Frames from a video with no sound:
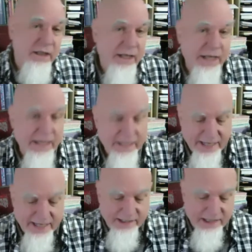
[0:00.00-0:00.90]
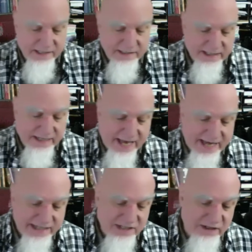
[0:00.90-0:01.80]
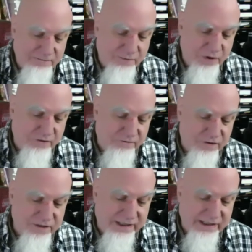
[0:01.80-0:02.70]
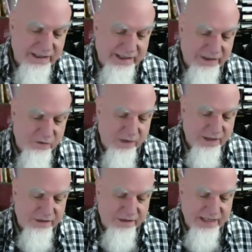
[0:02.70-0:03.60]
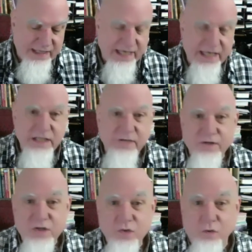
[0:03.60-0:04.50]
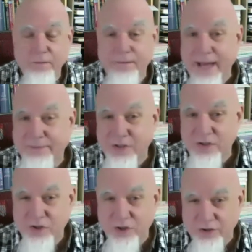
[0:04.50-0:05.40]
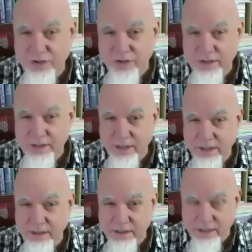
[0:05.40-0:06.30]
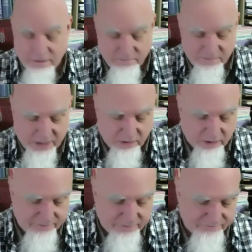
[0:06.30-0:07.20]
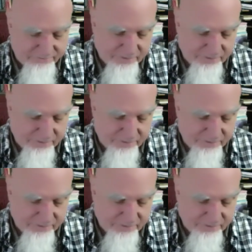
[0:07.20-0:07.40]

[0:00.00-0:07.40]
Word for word: And it is an excellent book for dealing with the individual Baptist churches in the state of Maryland